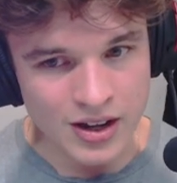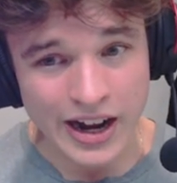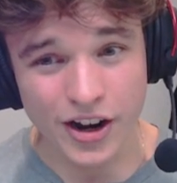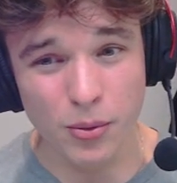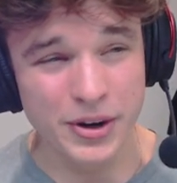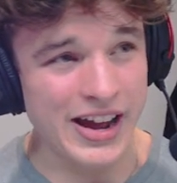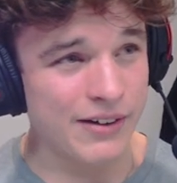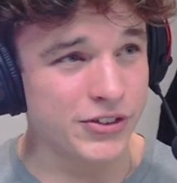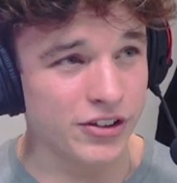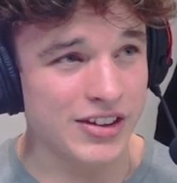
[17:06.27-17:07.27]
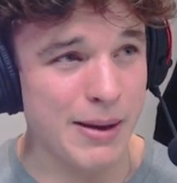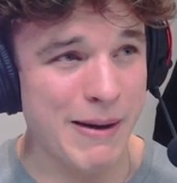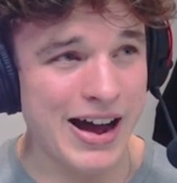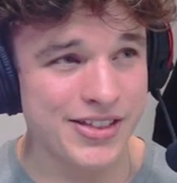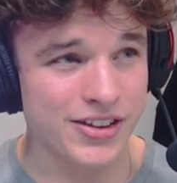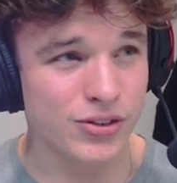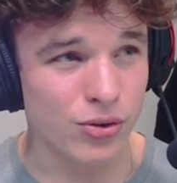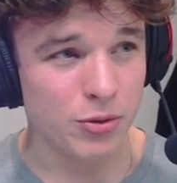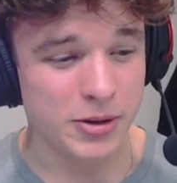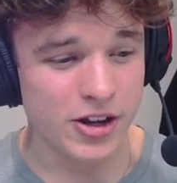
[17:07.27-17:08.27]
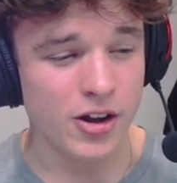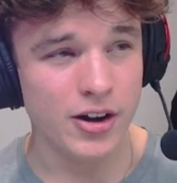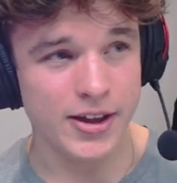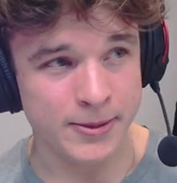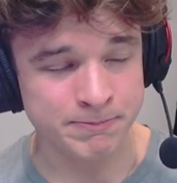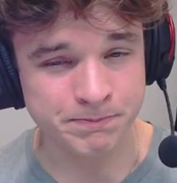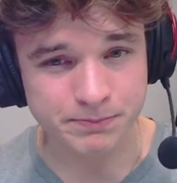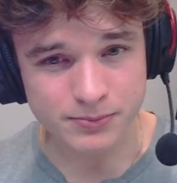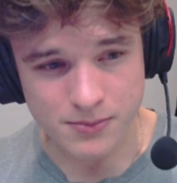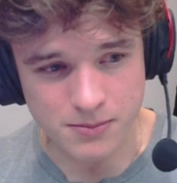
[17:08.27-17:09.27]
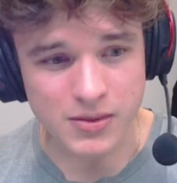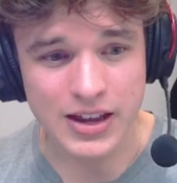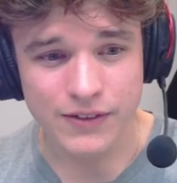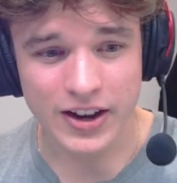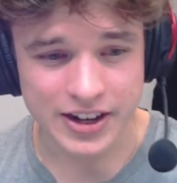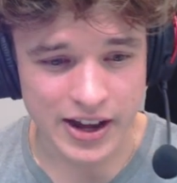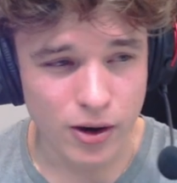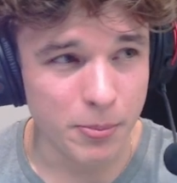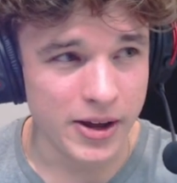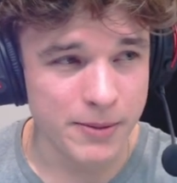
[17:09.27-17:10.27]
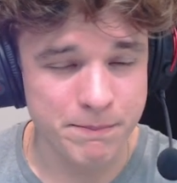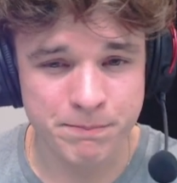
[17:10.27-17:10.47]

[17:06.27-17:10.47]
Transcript: I don't want to have to step out of this tournament early, if I can help it.